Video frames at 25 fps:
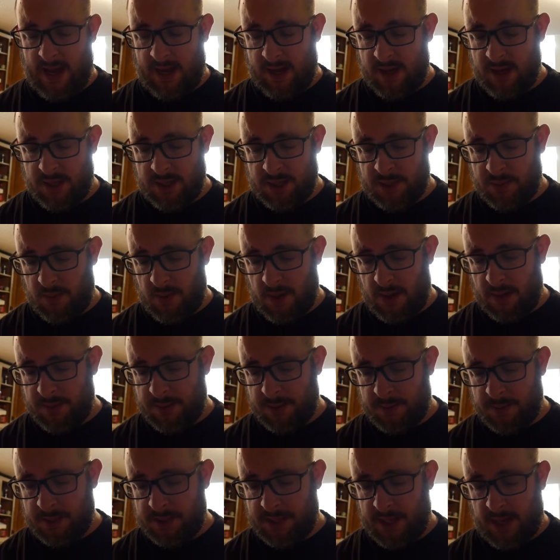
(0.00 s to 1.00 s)
I could have swore I was
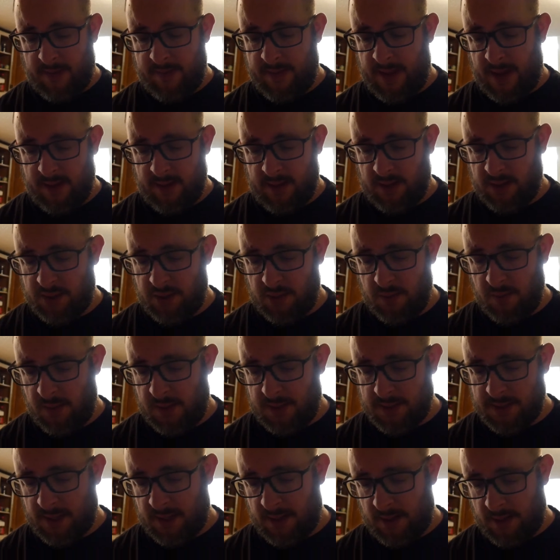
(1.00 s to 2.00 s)
supposed to have that like 2
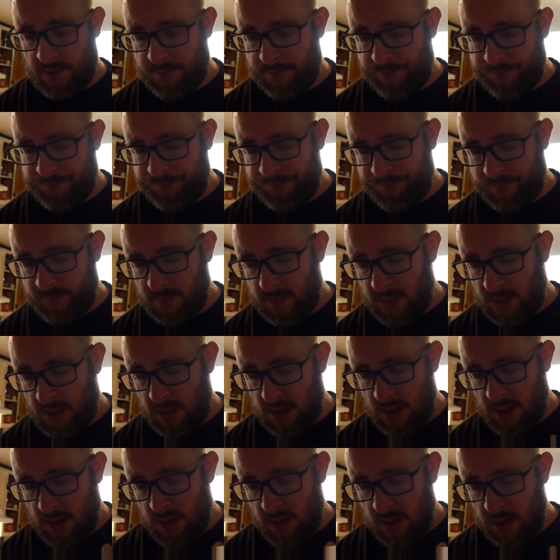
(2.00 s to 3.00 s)
weeks ago.
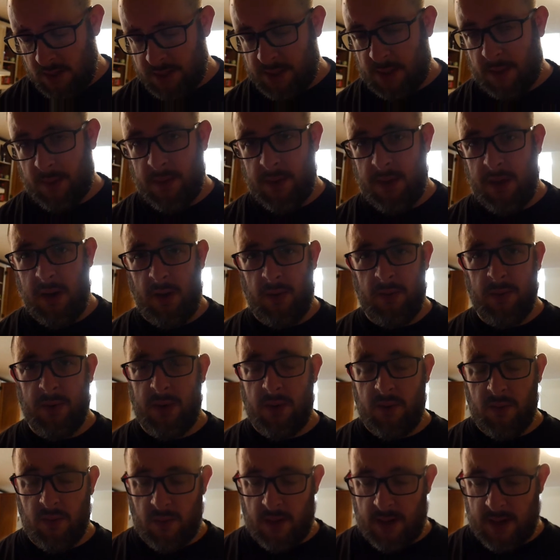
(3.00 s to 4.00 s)
So I really don't
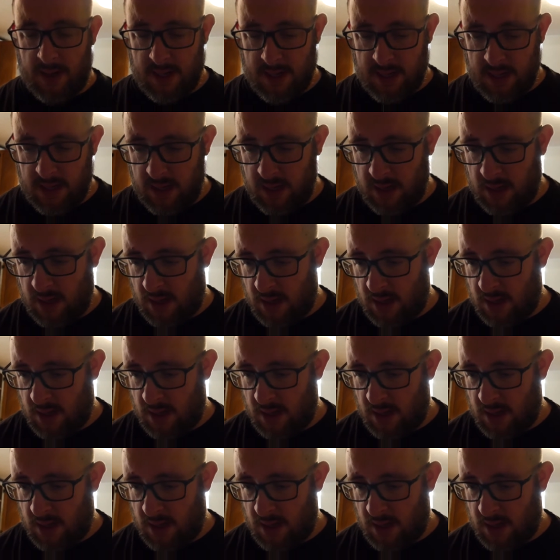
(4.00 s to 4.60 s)
know why